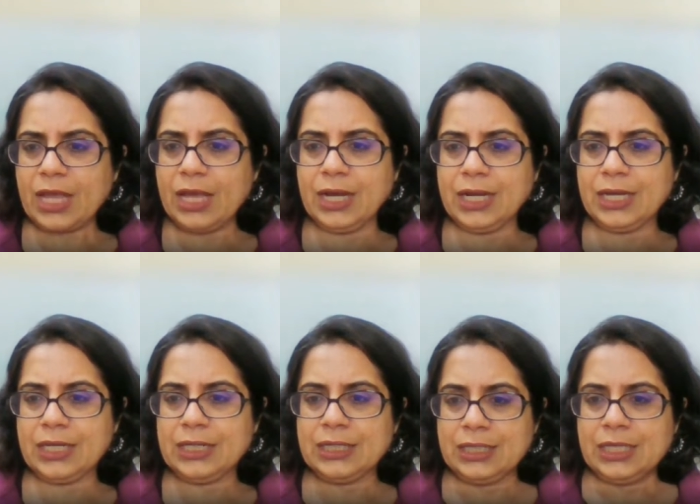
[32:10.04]

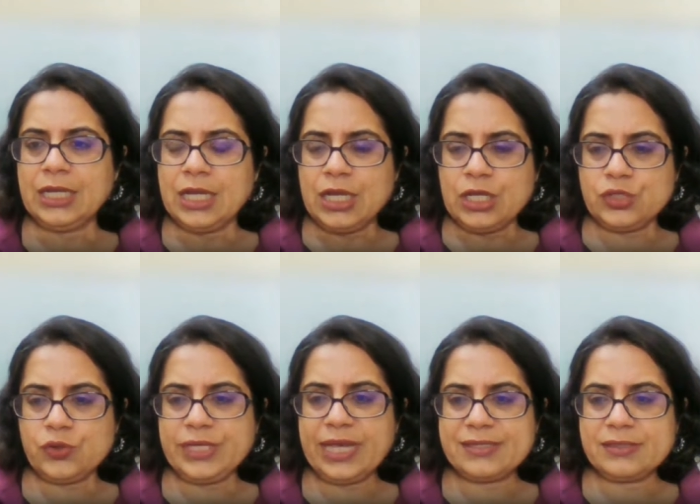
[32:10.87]
uh, so
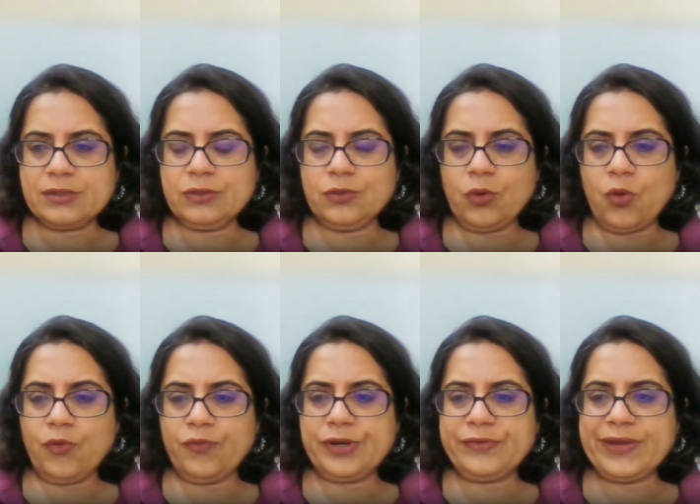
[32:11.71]
yes the
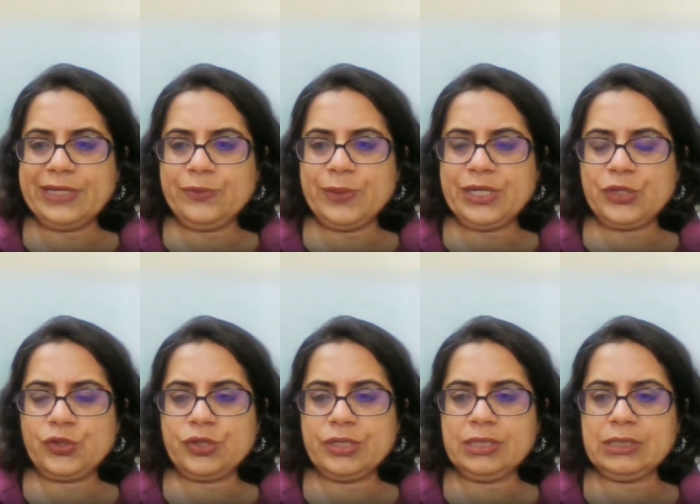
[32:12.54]

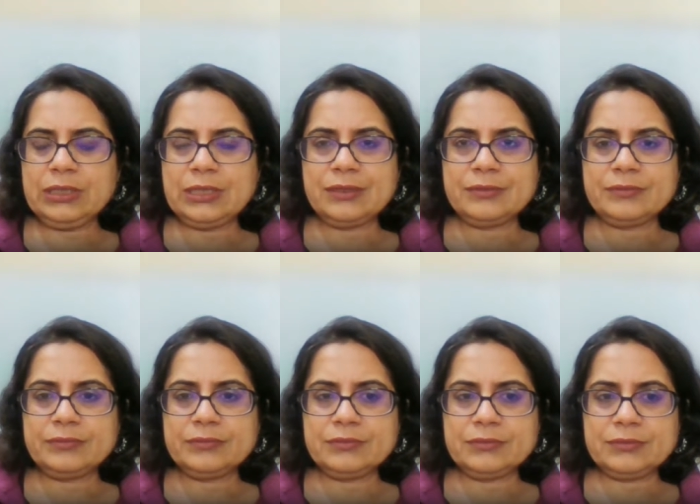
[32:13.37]
overvaluation
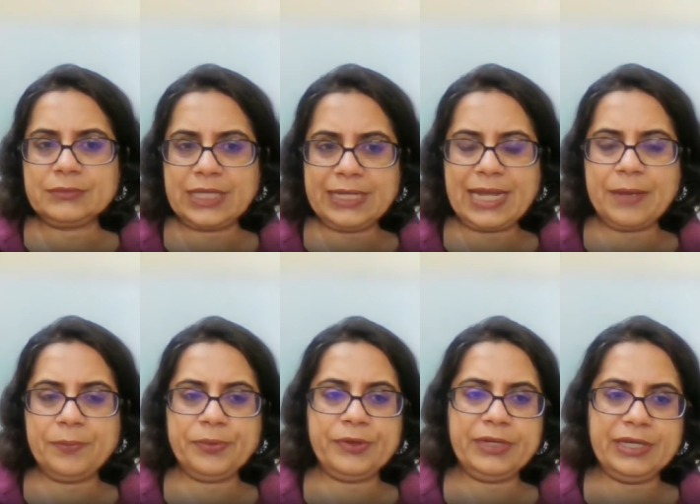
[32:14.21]
can
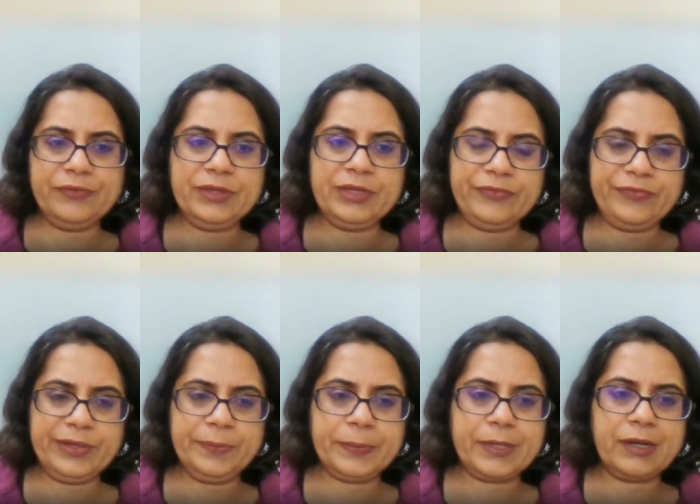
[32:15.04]
hamper even the
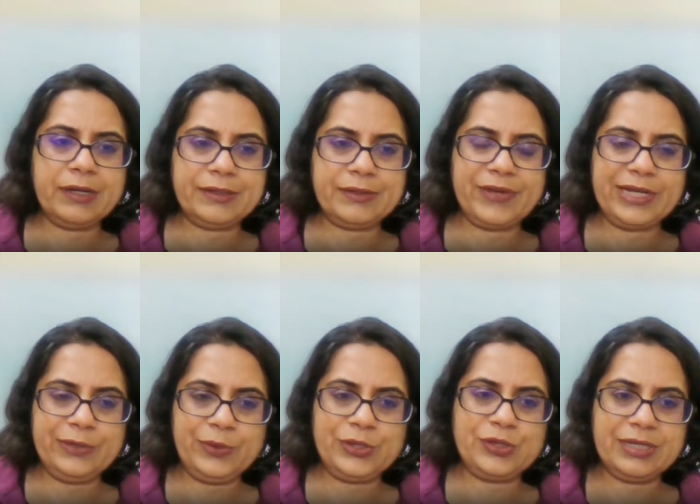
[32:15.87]
flipkart
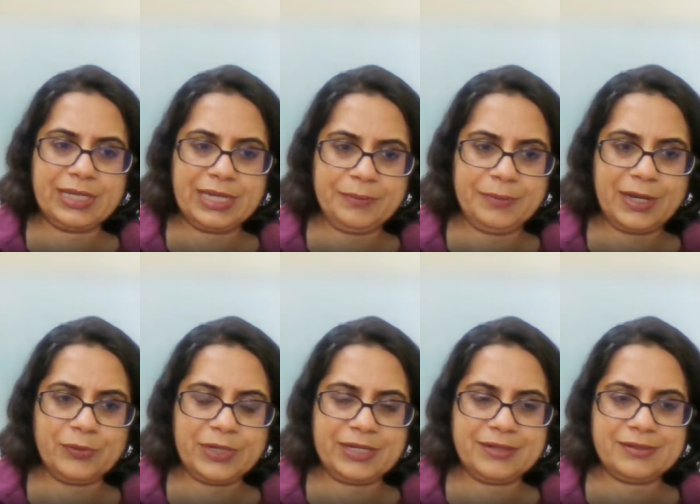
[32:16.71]
valuation came
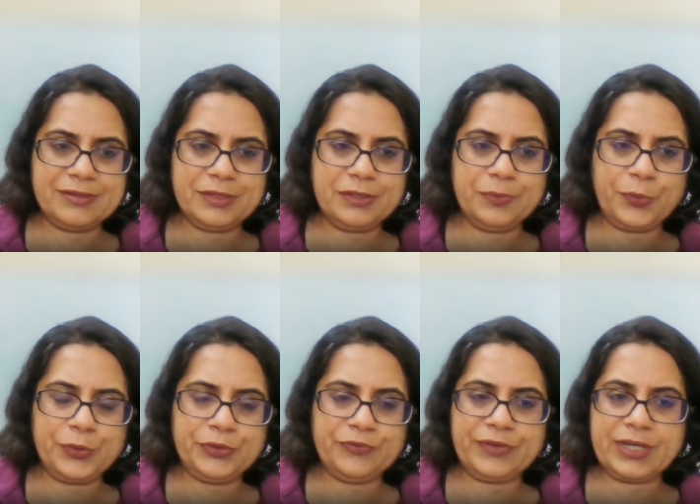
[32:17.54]
down at a certain
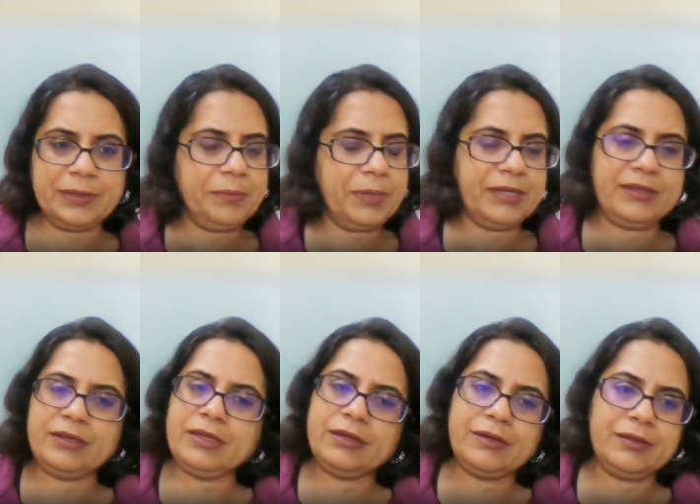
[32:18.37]
point of time but they
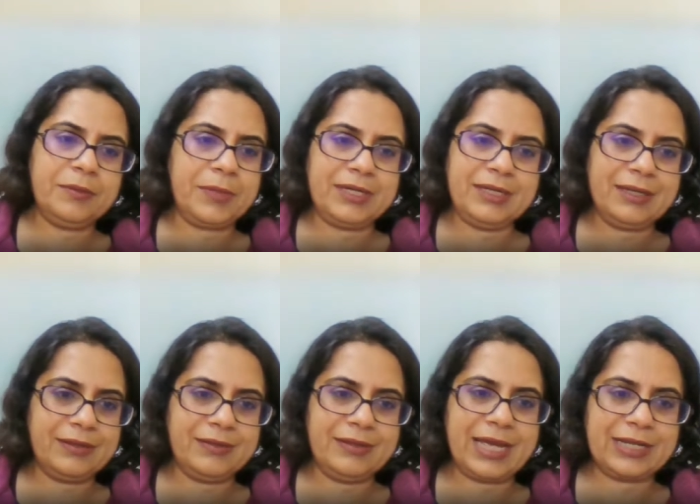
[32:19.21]
needed the money
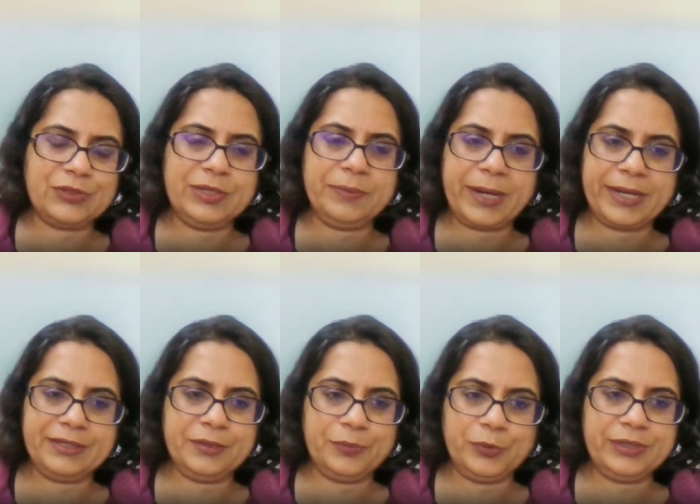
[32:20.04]
and they actually
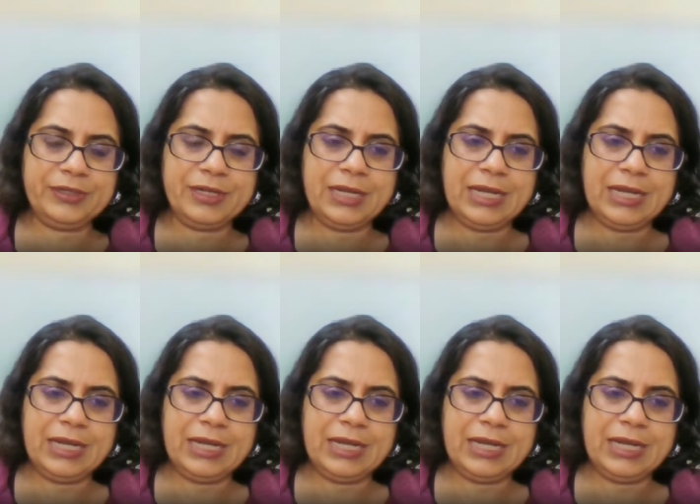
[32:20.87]
bite the bullet